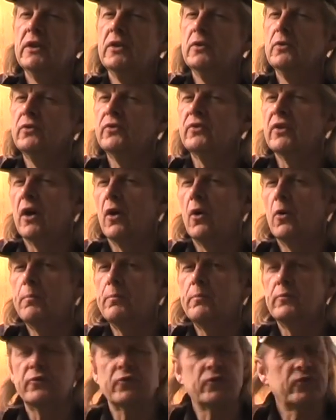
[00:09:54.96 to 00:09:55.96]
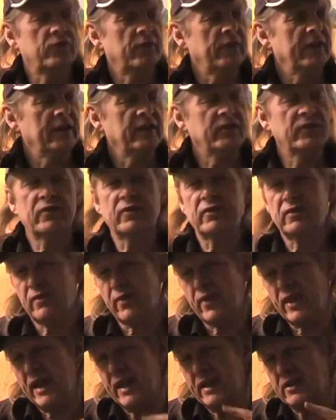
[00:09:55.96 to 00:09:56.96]
use open strings
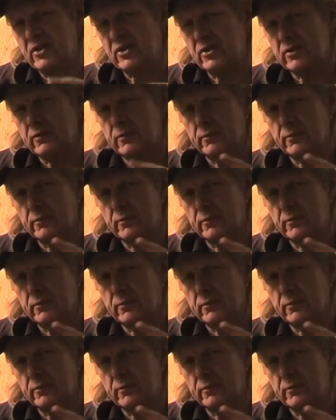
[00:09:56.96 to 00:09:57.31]
that